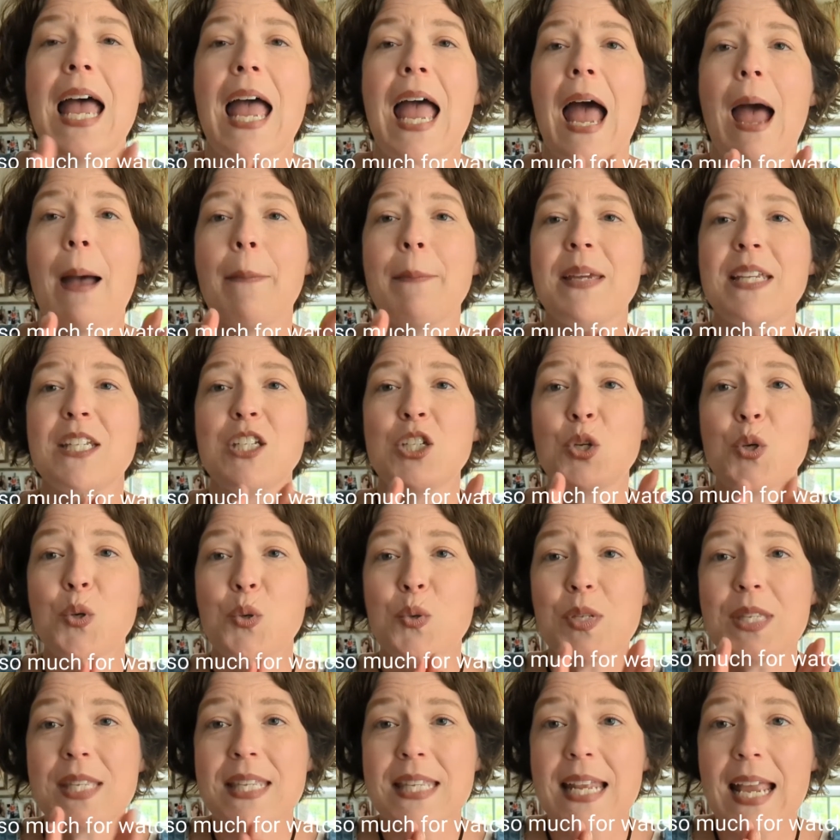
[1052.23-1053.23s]
Happy
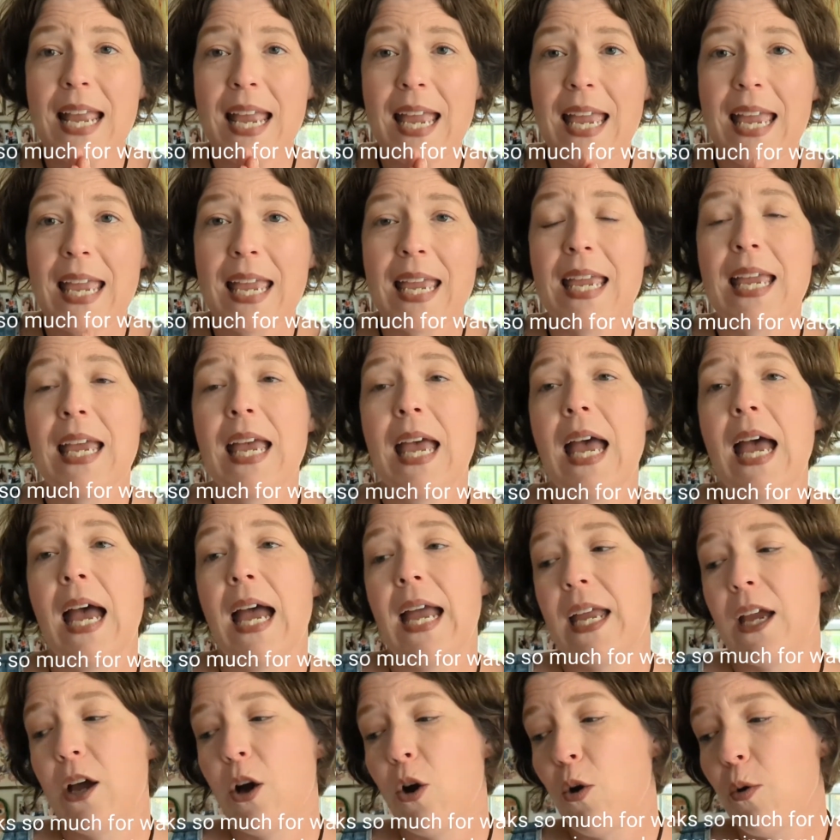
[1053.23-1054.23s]
Tuesday.
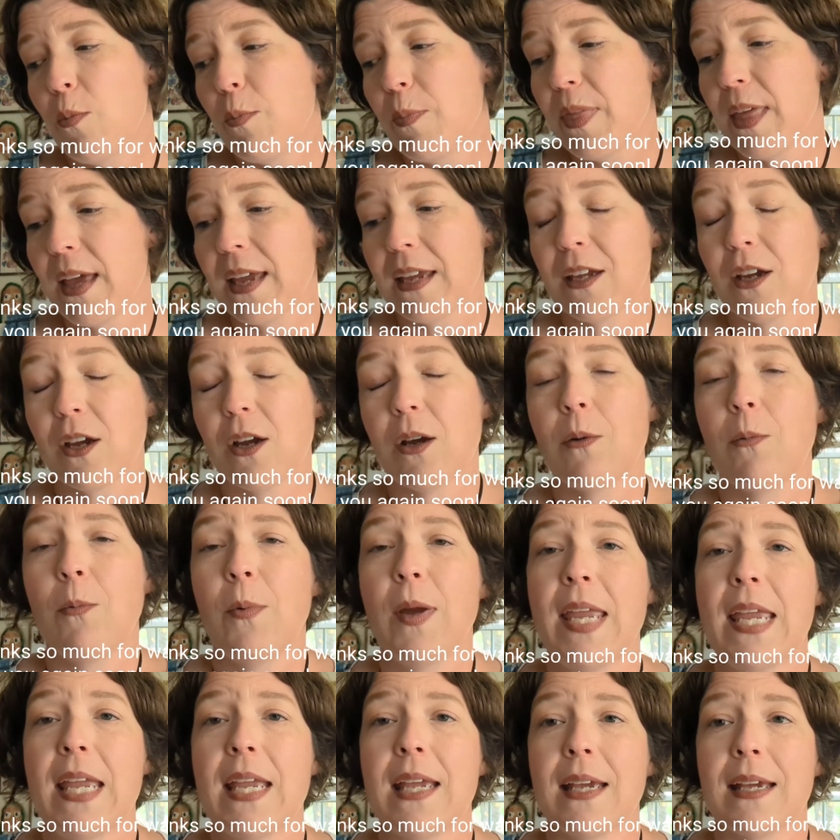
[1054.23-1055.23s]
I hope that your
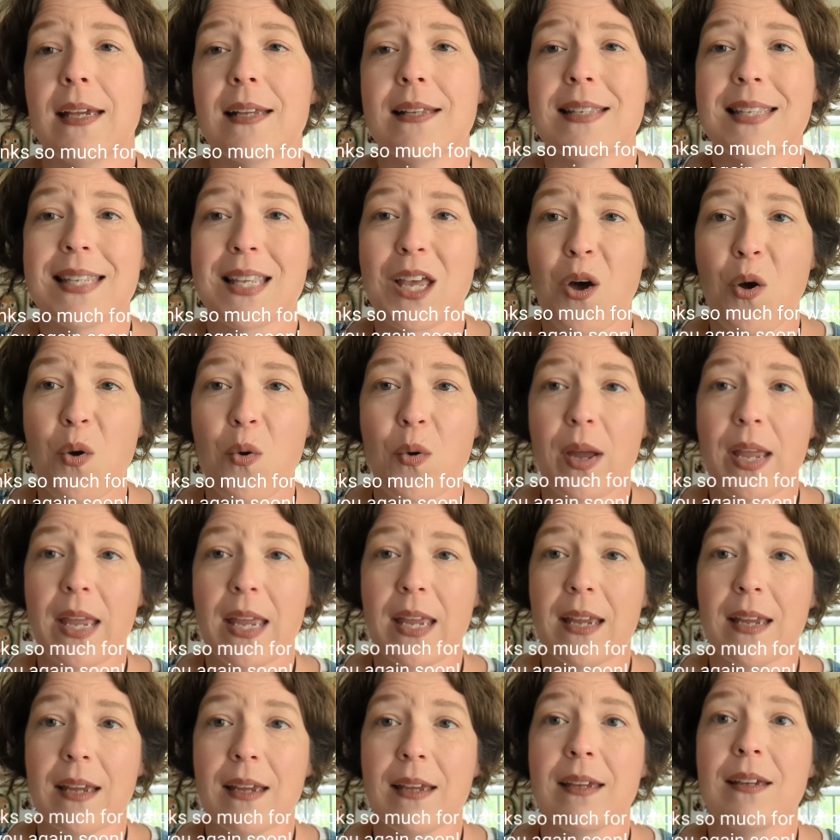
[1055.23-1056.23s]
week is
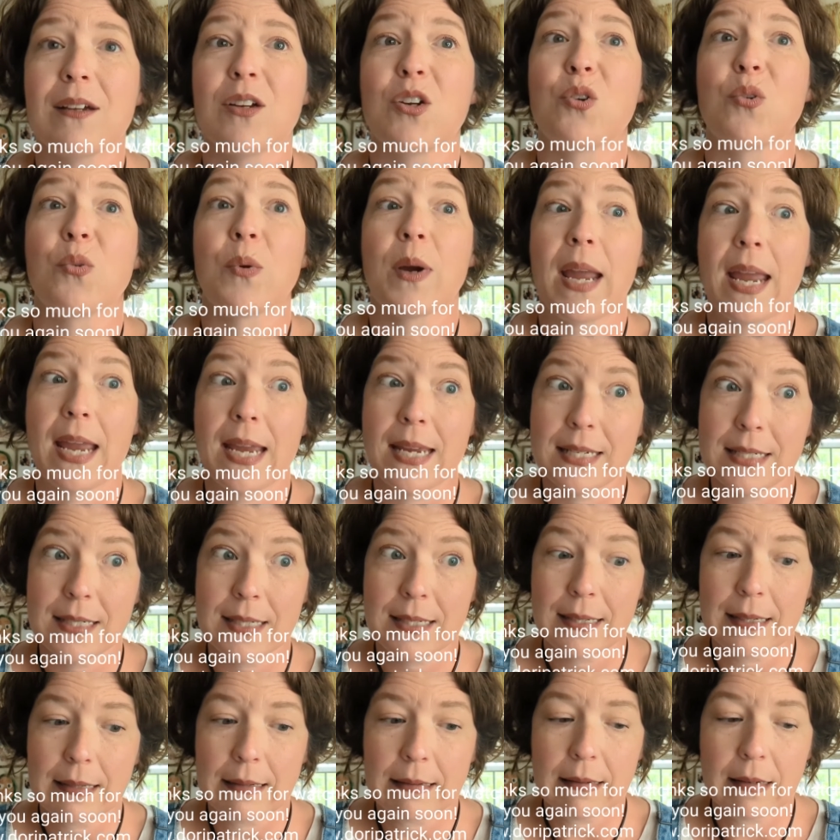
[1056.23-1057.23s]
going
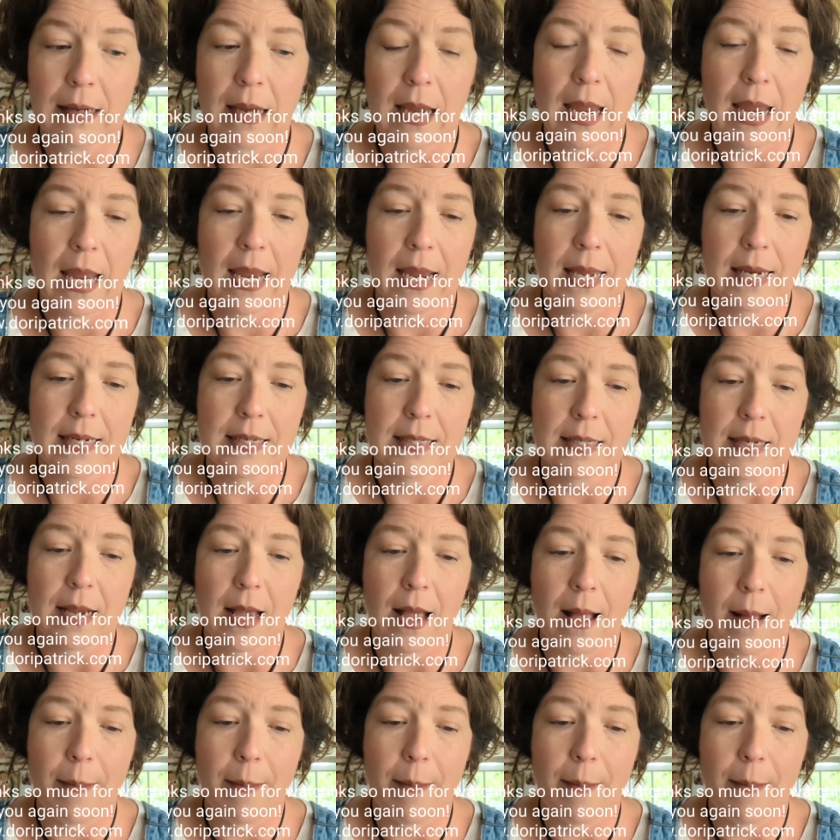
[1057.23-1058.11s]
great, and